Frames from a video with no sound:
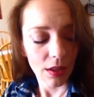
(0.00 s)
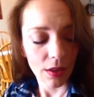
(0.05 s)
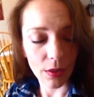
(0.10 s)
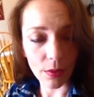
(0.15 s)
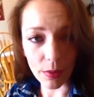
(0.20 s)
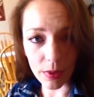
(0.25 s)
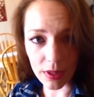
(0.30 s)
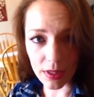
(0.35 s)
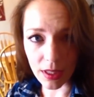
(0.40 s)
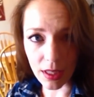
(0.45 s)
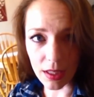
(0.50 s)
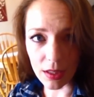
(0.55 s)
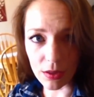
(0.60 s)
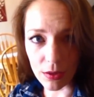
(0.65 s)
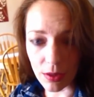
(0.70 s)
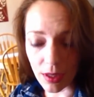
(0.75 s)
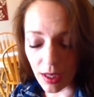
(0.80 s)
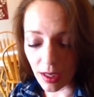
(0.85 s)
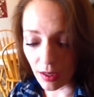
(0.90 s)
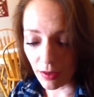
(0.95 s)
the ones that I
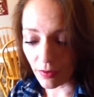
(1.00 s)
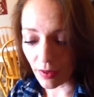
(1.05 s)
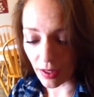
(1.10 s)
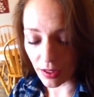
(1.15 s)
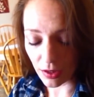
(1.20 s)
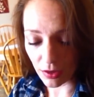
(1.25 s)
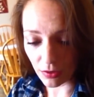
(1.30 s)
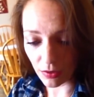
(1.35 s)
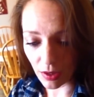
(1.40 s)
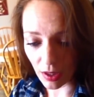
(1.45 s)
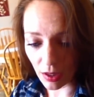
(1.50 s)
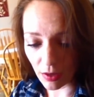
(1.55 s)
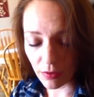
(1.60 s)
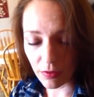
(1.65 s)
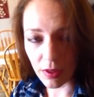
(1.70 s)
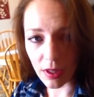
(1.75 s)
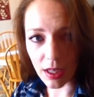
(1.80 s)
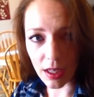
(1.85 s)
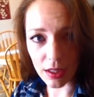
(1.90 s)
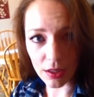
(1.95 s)
do have, I do love,
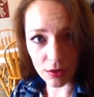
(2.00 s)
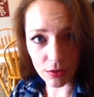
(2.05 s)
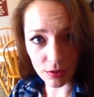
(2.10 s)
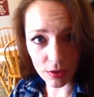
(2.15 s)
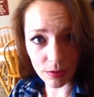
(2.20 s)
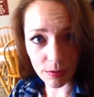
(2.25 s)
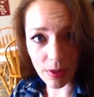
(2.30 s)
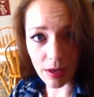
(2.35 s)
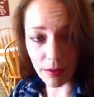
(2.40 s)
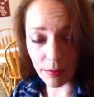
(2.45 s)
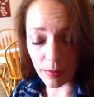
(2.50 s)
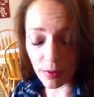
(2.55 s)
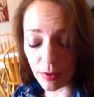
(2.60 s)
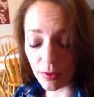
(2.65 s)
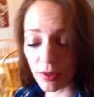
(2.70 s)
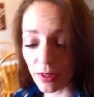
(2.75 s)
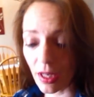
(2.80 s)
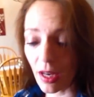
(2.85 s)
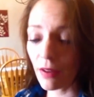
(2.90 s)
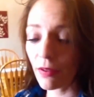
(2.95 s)
and I use them
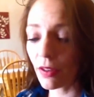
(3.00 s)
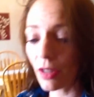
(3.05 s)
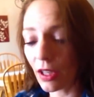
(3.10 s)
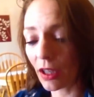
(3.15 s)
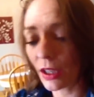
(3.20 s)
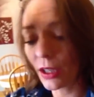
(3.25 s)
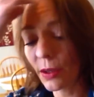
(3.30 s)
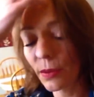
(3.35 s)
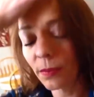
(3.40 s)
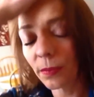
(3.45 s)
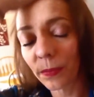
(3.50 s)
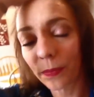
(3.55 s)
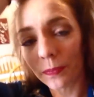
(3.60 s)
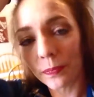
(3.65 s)
almost every year.